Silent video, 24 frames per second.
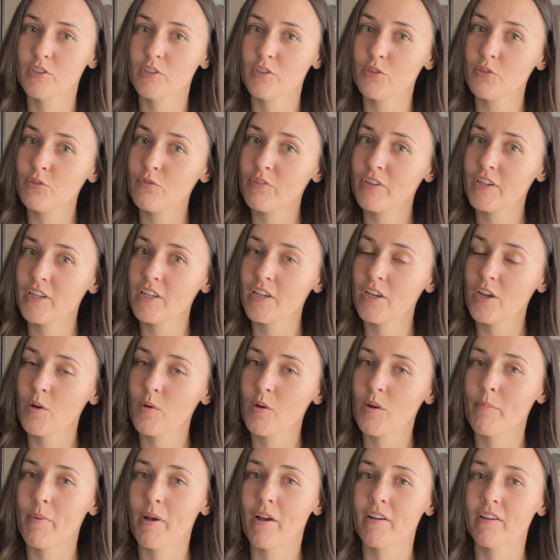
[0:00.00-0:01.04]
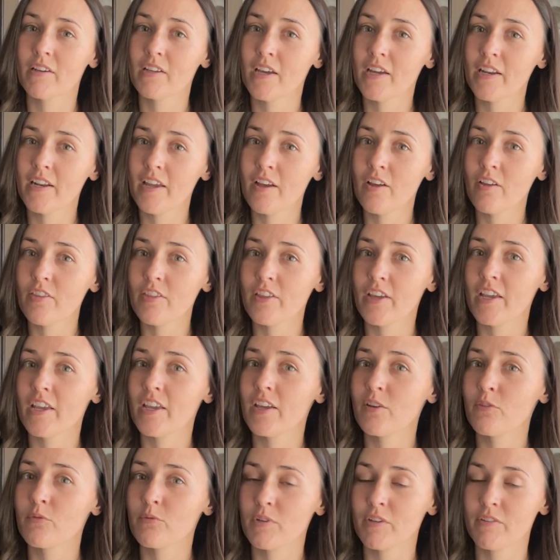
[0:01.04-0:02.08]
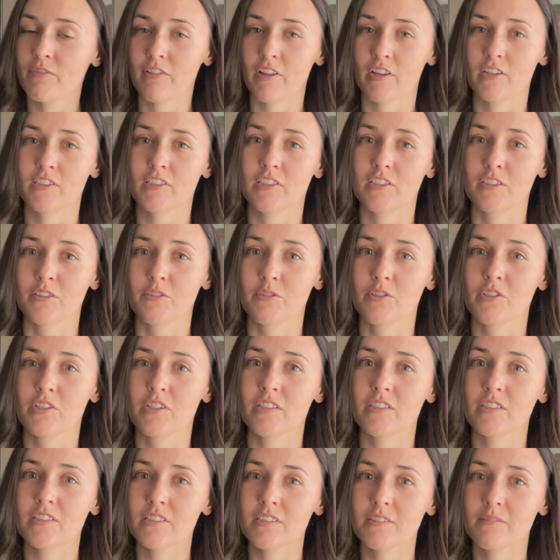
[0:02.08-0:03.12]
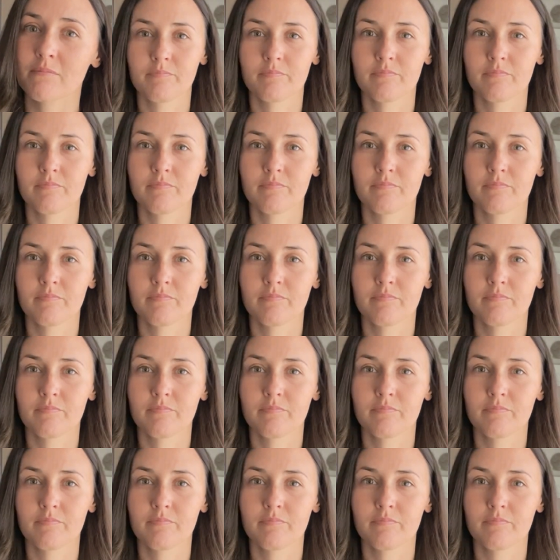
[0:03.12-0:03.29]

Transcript: a new video about gut health and reflux solutions.